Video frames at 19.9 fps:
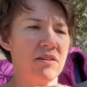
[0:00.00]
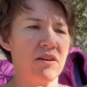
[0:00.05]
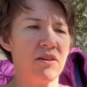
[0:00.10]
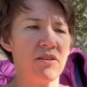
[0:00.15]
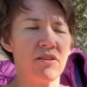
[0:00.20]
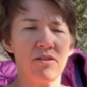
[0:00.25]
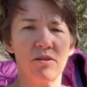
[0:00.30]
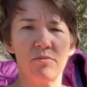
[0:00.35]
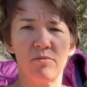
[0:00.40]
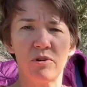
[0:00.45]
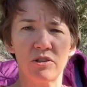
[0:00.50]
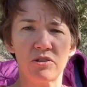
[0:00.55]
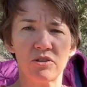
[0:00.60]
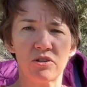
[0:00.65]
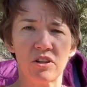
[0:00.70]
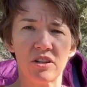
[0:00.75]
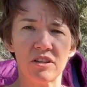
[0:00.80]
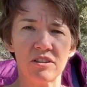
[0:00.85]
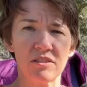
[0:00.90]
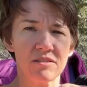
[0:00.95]
thermal
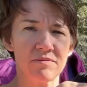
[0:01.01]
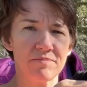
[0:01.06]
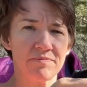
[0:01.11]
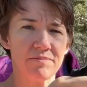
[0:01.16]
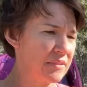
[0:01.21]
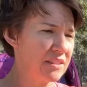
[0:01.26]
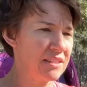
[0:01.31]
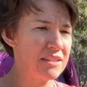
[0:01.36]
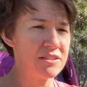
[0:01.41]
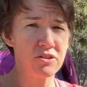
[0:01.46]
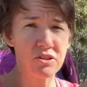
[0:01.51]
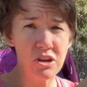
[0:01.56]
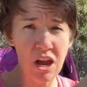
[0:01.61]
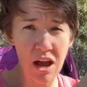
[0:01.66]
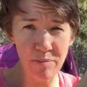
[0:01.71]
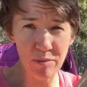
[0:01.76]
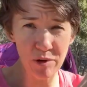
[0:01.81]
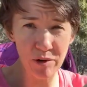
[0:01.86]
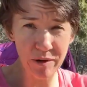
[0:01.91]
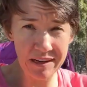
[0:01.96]
shirt. These are
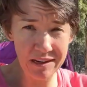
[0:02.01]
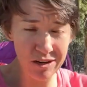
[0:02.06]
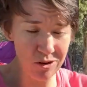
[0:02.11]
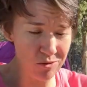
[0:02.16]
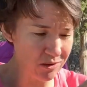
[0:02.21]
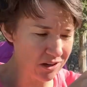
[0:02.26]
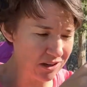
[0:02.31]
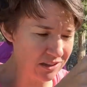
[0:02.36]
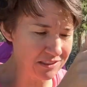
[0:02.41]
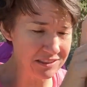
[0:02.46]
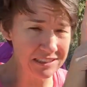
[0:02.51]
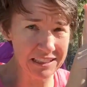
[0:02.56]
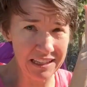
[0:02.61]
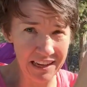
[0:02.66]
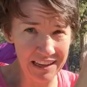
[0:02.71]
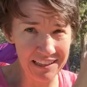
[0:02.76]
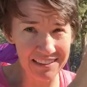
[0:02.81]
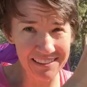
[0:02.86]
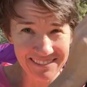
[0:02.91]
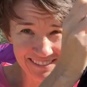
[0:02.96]
not merino wool
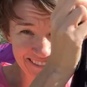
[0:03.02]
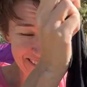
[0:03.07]
yet.